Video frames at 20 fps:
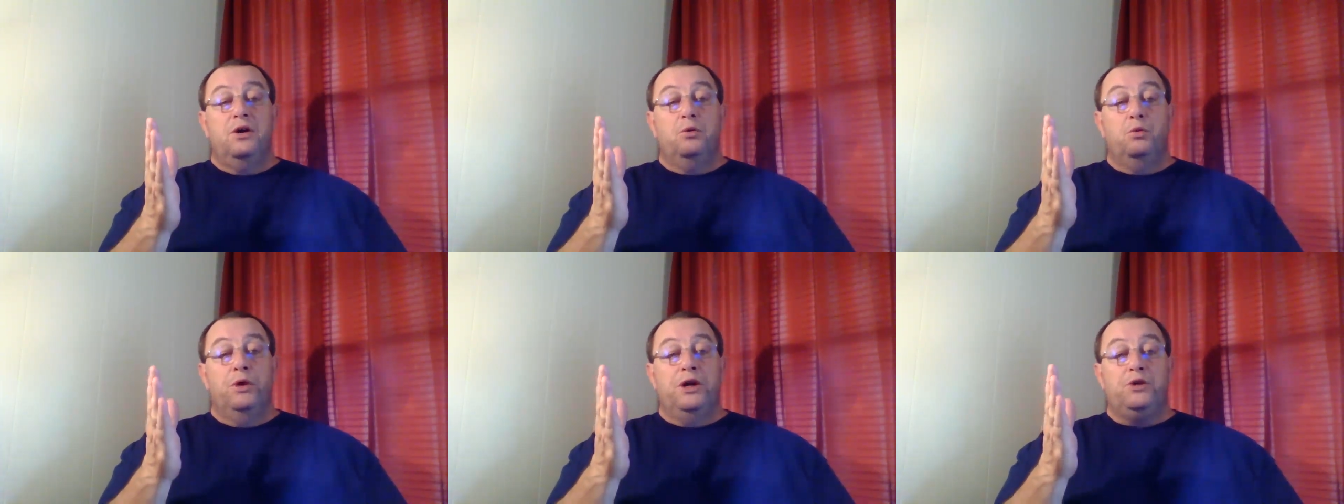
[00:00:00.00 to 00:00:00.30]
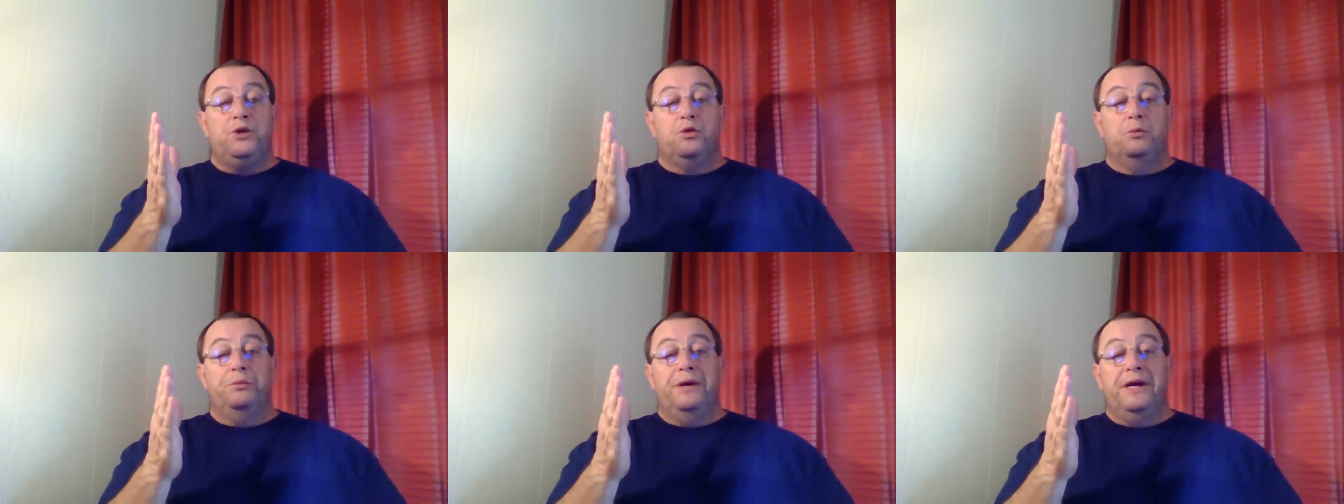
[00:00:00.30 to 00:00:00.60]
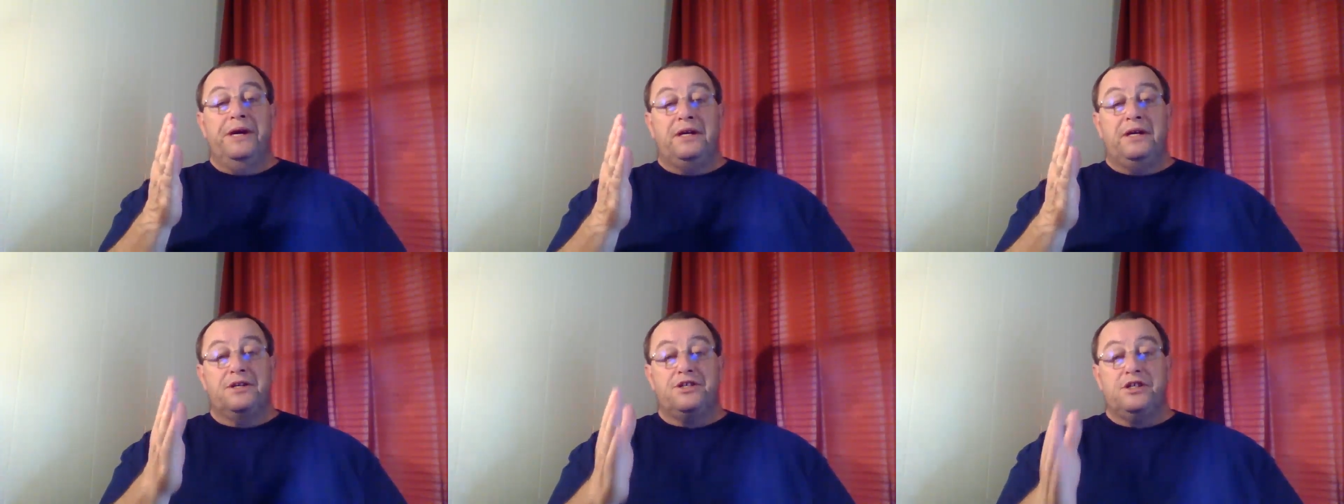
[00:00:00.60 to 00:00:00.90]
which will
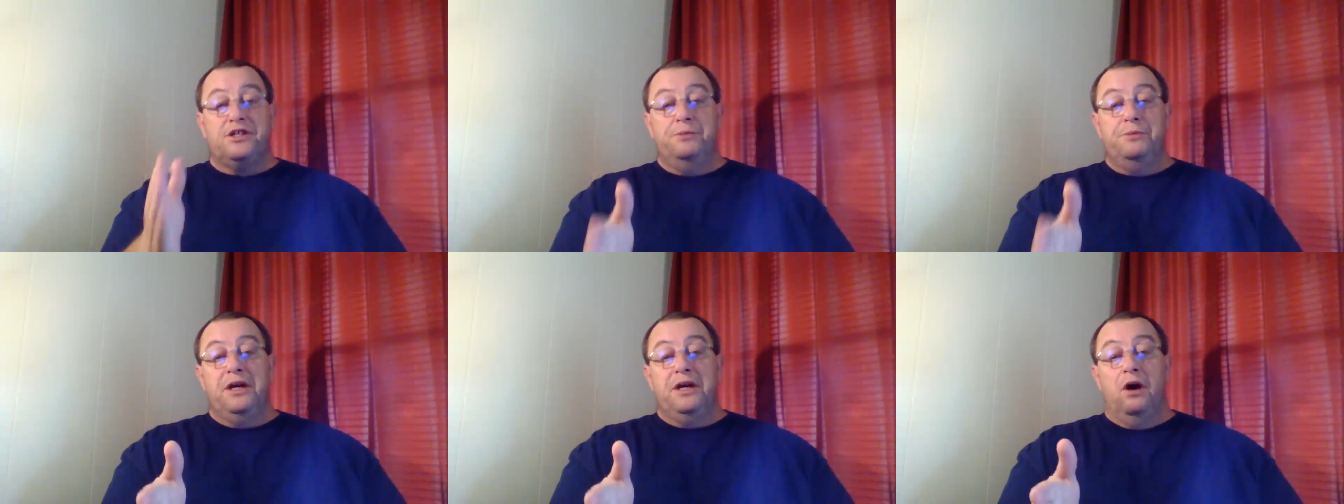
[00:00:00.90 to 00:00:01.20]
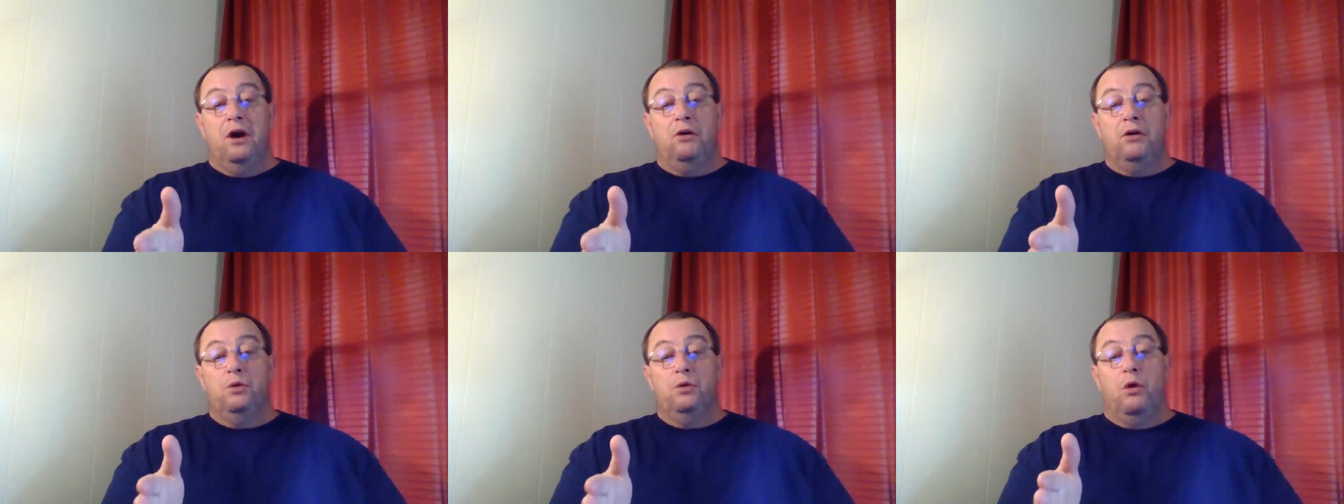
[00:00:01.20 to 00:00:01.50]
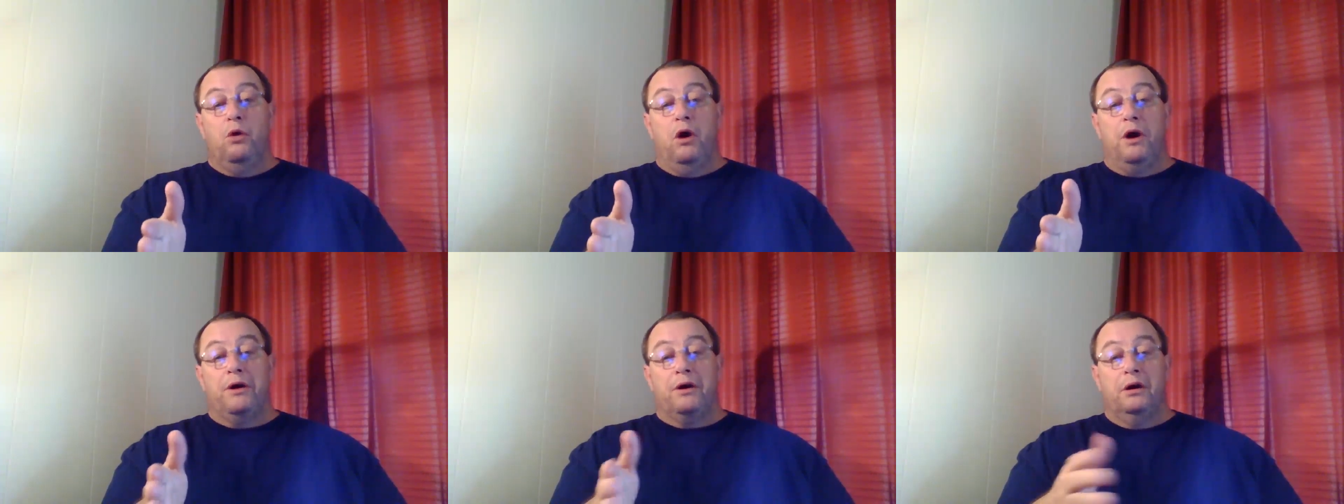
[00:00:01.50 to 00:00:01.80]
be consuming only
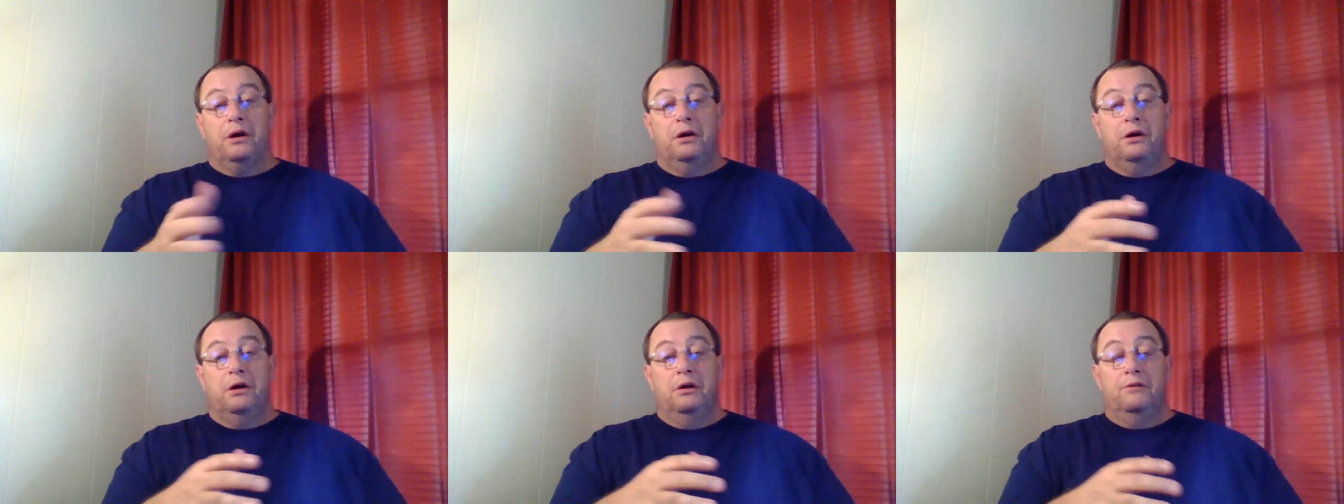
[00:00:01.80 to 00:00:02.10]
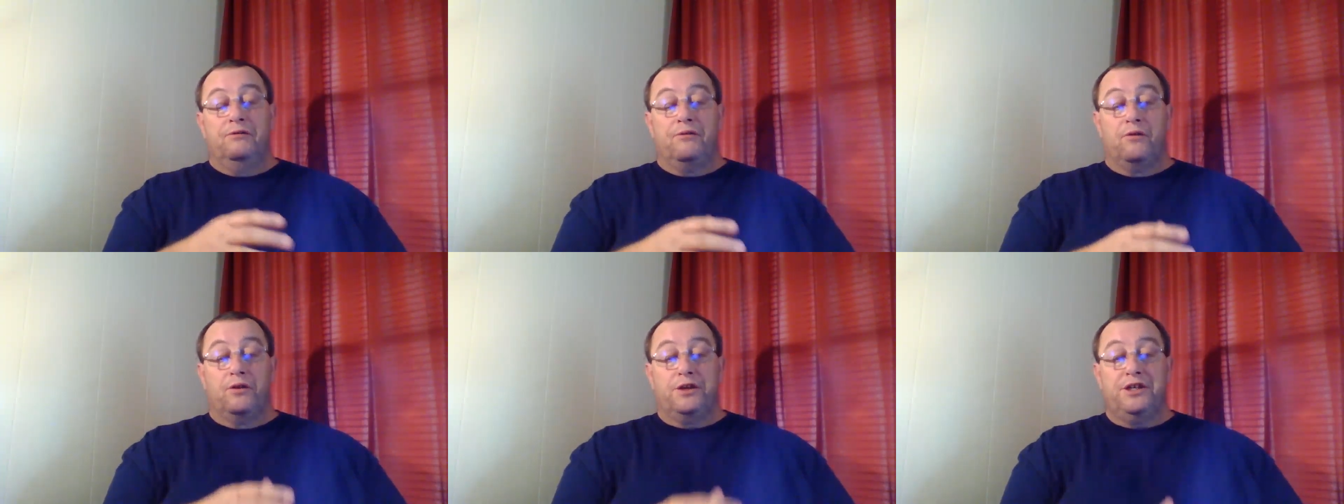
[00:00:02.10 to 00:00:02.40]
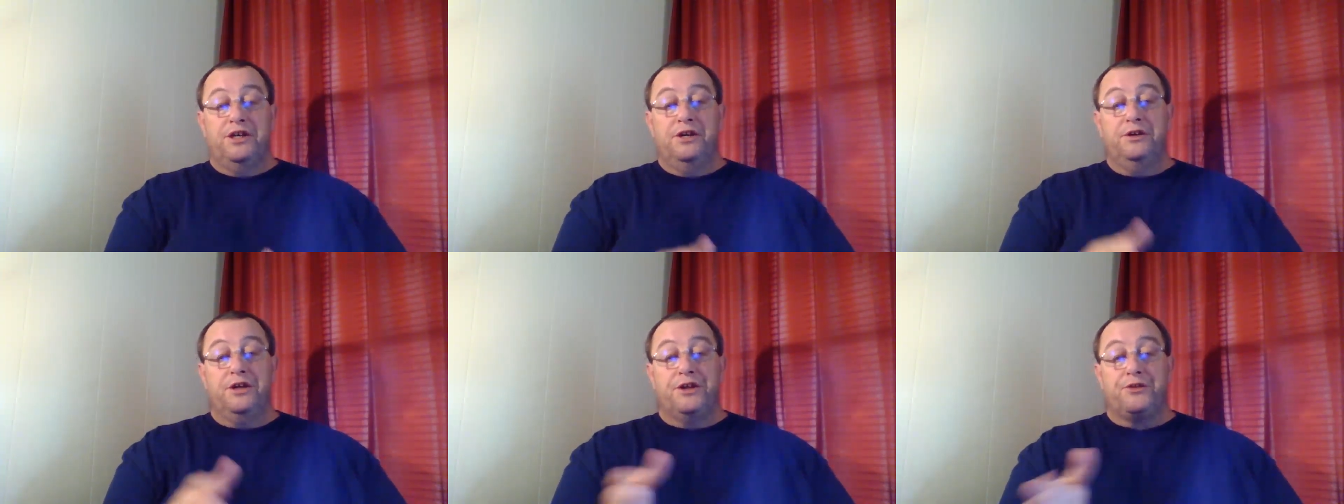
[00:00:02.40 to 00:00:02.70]
water for
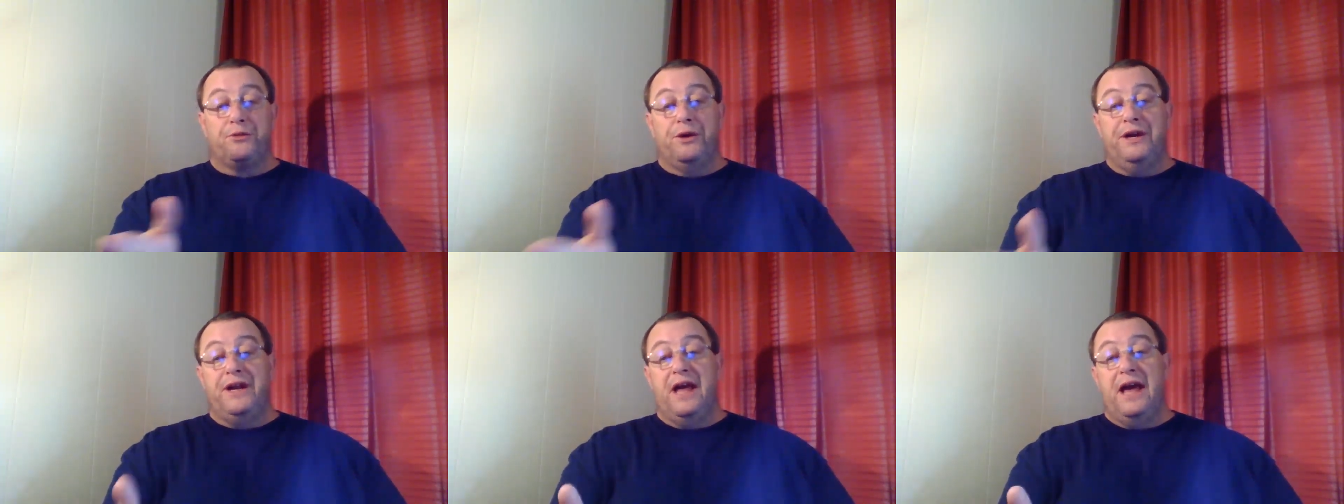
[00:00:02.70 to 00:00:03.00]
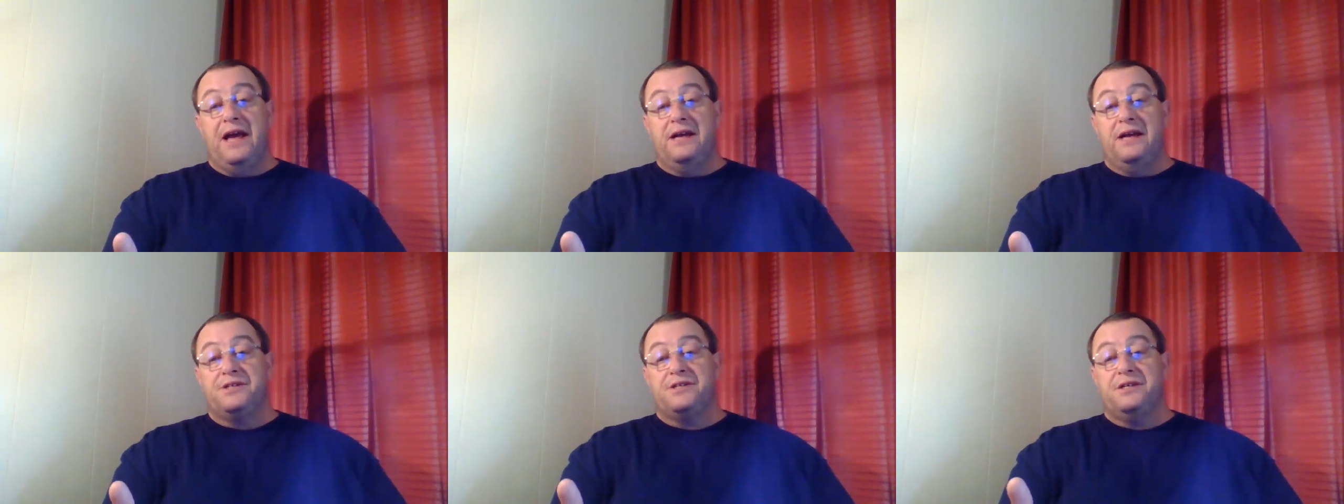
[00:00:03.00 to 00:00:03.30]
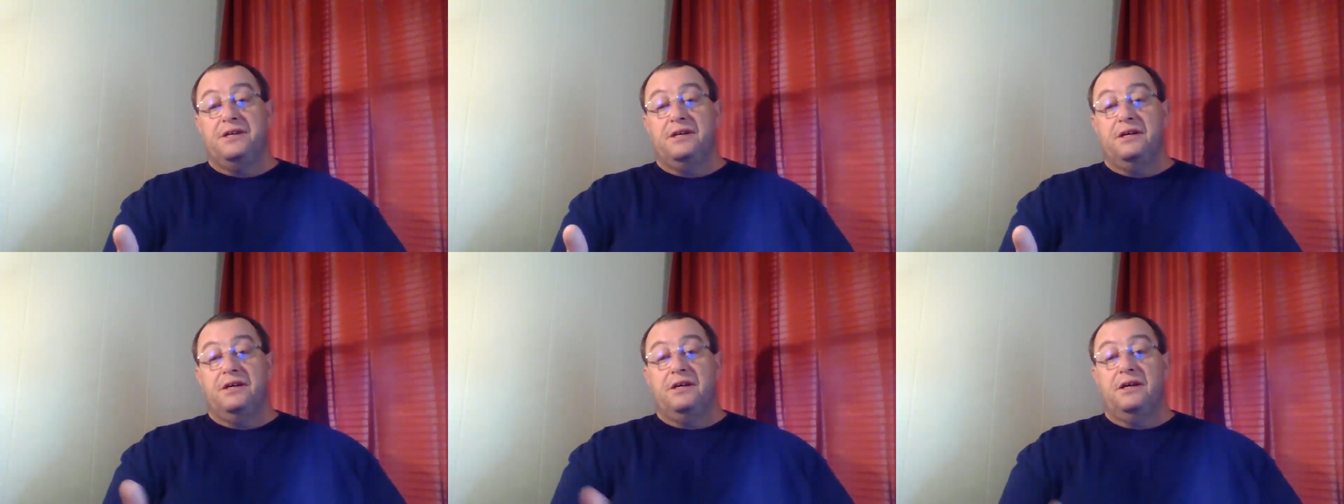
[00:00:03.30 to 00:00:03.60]
2 to 3
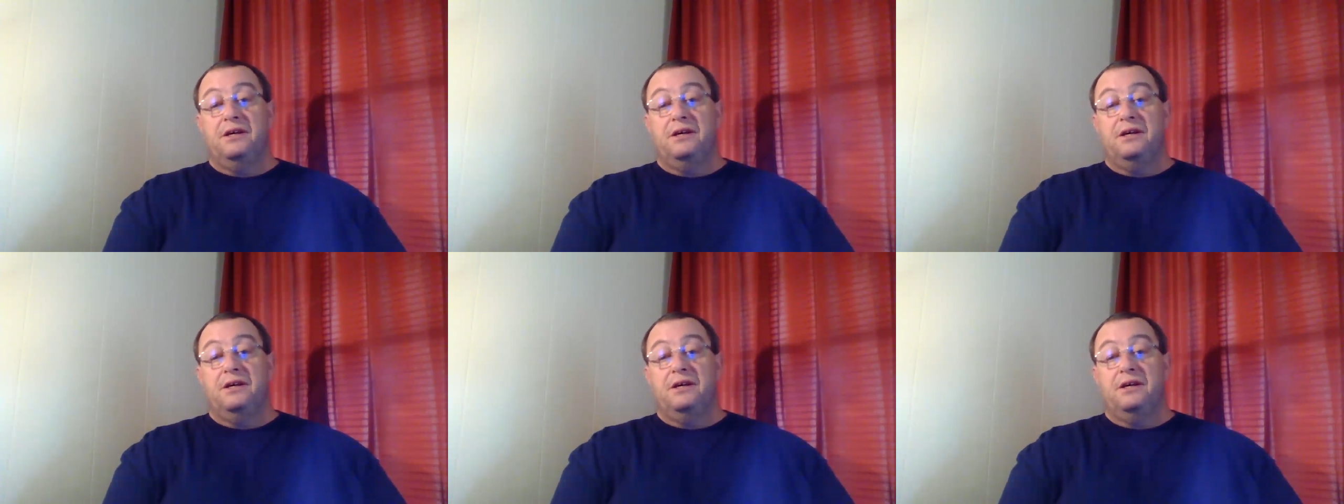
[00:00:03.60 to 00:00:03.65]
days.